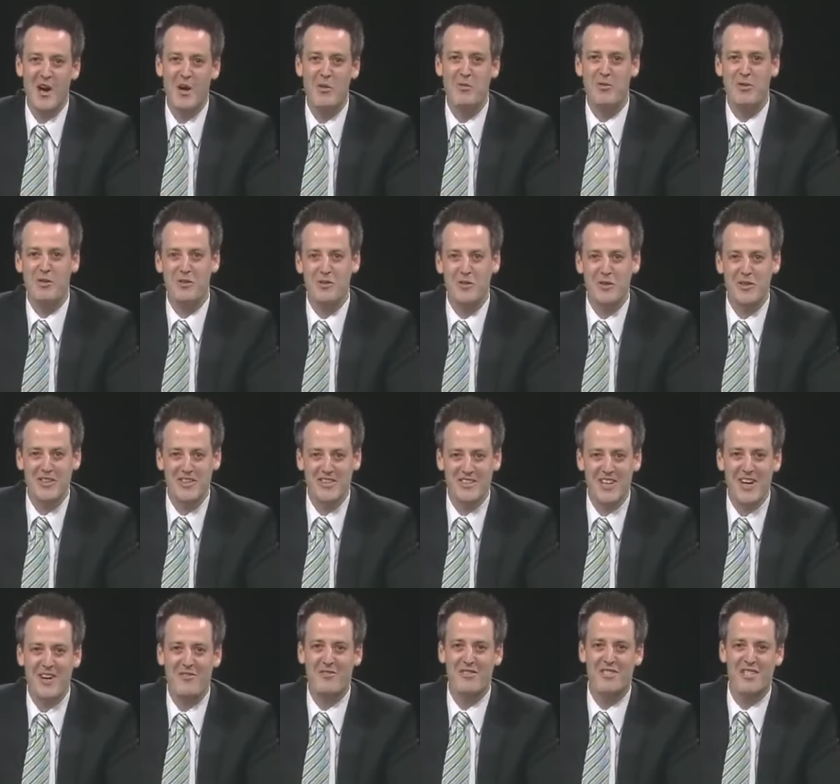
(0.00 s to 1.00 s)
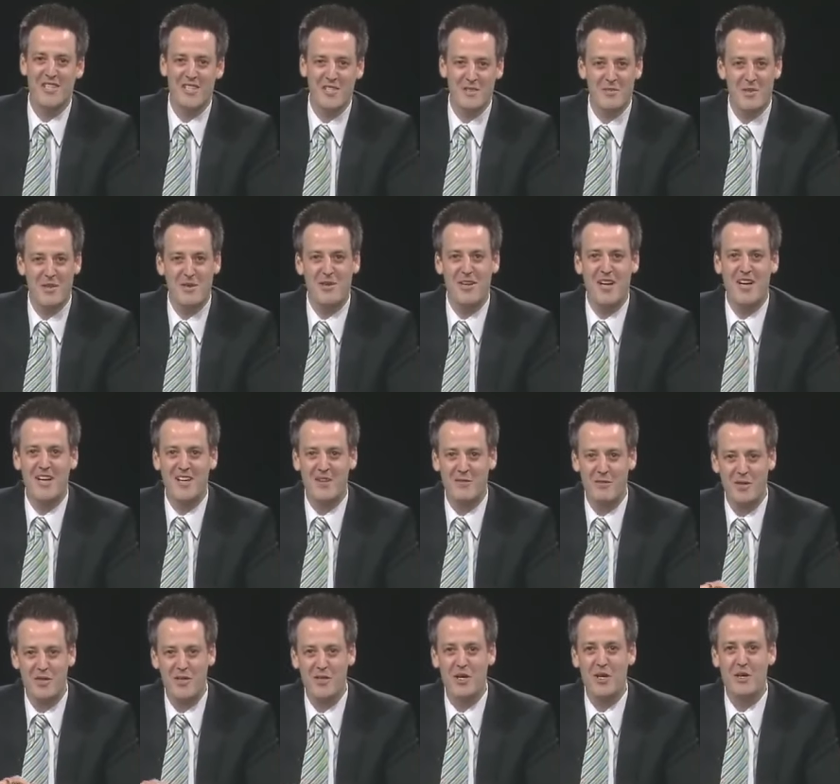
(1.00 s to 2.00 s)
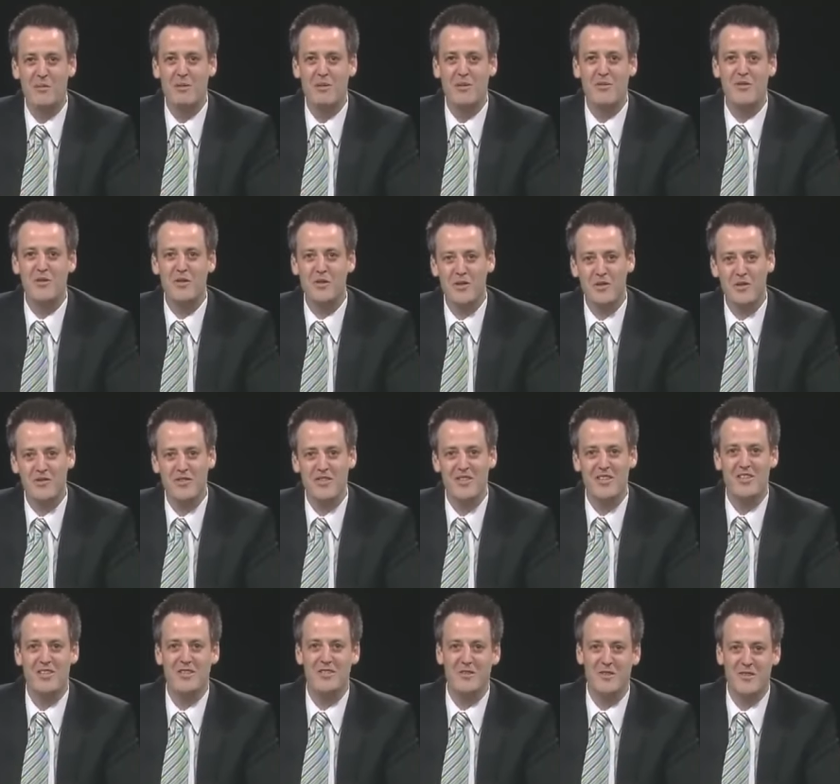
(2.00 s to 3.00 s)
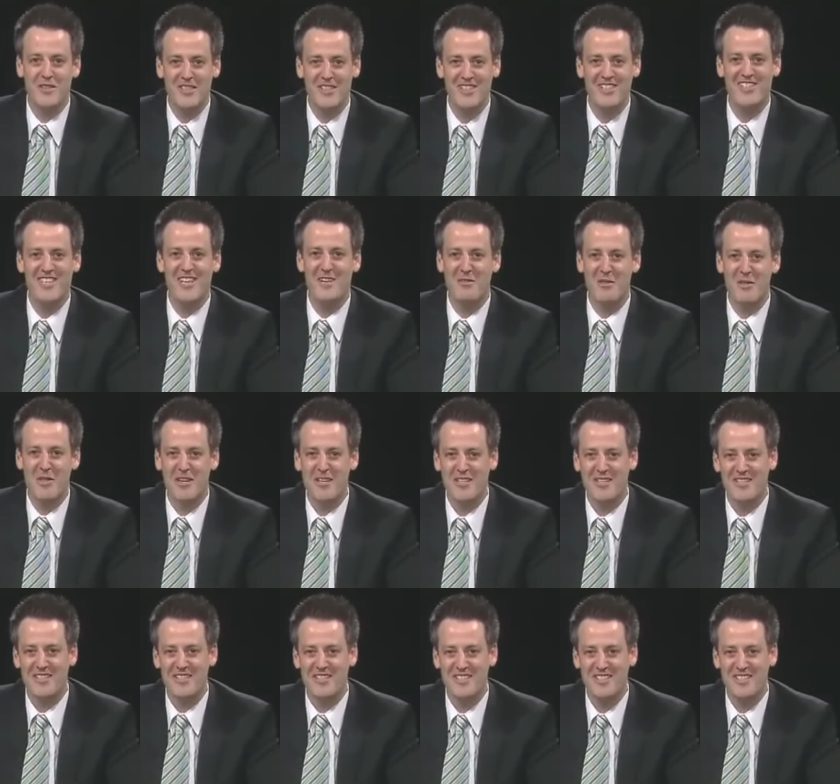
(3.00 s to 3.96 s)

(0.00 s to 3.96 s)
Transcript: Hope you're enjoying the conversation about organic. We're going to talk about the future of the industry. Stay with us.